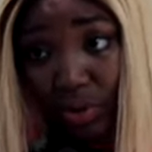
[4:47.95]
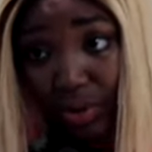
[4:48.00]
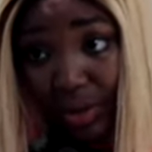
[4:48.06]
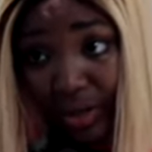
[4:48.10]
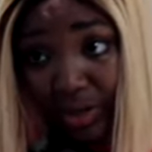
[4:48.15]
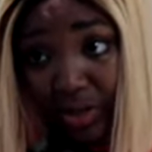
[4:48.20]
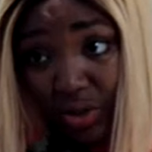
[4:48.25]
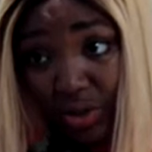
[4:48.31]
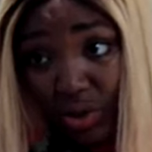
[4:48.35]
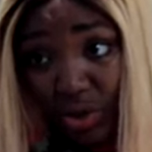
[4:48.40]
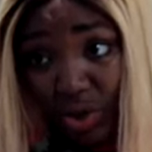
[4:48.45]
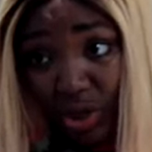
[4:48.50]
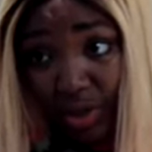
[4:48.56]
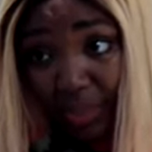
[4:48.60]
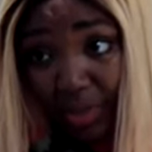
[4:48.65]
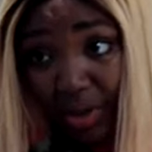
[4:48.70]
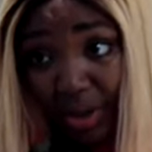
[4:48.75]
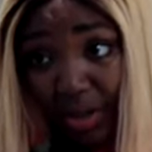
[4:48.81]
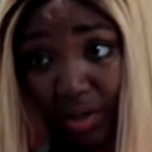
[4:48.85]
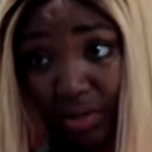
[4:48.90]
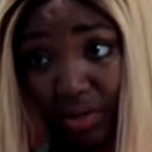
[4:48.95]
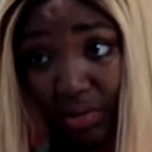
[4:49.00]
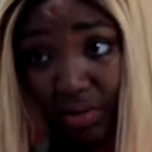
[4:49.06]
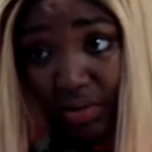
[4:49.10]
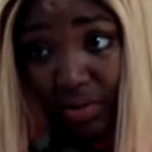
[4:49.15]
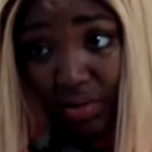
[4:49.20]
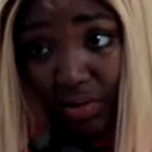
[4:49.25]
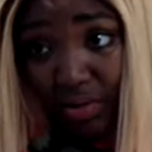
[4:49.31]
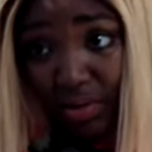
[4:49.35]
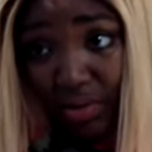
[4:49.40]
when you get to Germany.
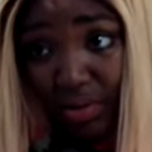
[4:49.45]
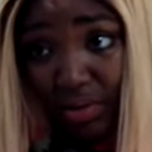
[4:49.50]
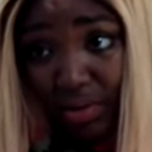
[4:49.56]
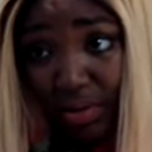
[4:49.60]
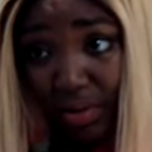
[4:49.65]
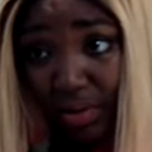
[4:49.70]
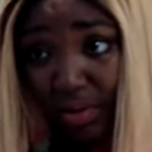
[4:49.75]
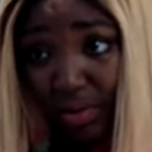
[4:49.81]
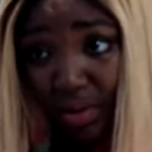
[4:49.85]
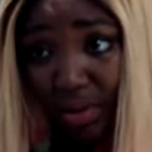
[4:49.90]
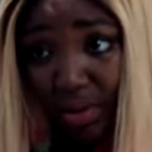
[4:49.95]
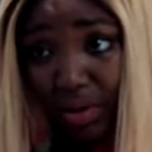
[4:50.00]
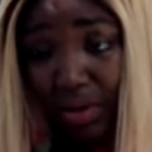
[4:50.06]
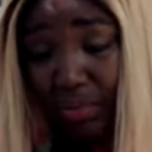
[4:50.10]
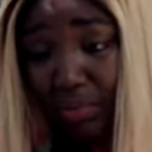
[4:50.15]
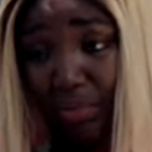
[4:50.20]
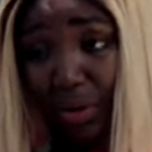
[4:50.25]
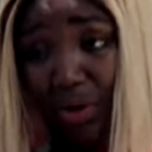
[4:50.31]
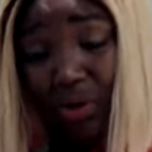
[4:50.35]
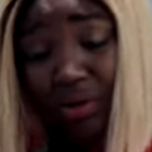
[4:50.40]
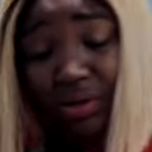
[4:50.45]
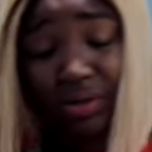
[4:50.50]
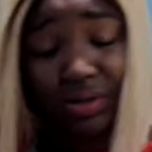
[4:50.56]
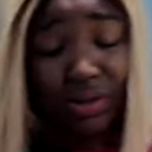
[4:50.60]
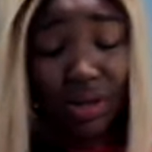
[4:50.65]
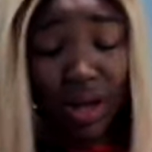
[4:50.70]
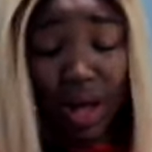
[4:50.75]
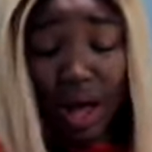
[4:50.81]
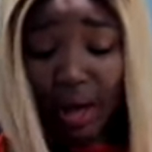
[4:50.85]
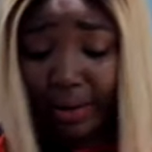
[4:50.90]

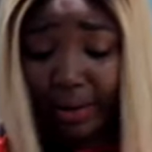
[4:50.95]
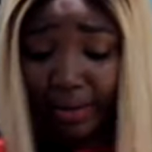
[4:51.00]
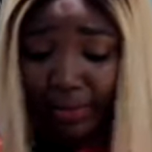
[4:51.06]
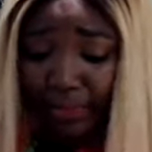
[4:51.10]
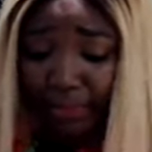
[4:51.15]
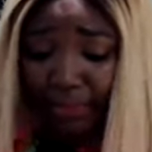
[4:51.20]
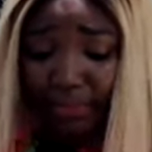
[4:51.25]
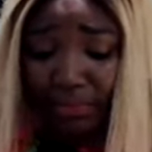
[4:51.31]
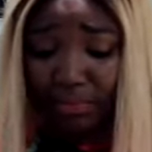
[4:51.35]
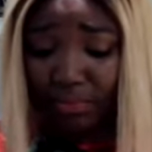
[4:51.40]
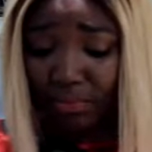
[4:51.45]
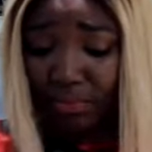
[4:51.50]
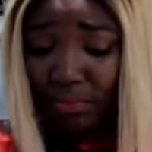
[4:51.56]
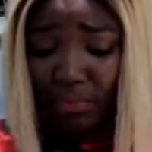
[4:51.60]
Because I